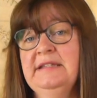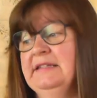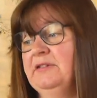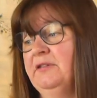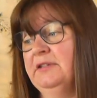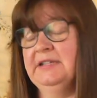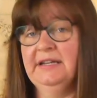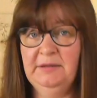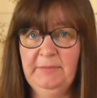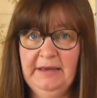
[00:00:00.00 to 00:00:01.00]
in, it's got the
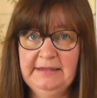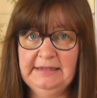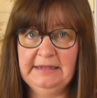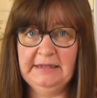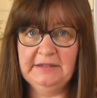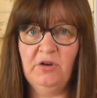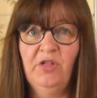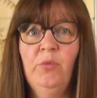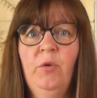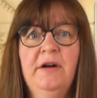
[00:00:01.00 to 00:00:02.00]
teddy bears in it, it's
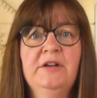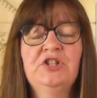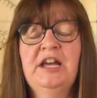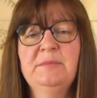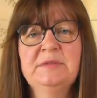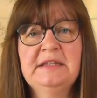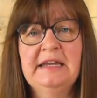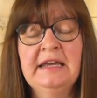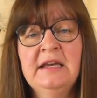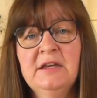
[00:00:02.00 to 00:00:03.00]
got the wired shapes in
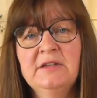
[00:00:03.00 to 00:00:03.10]
it.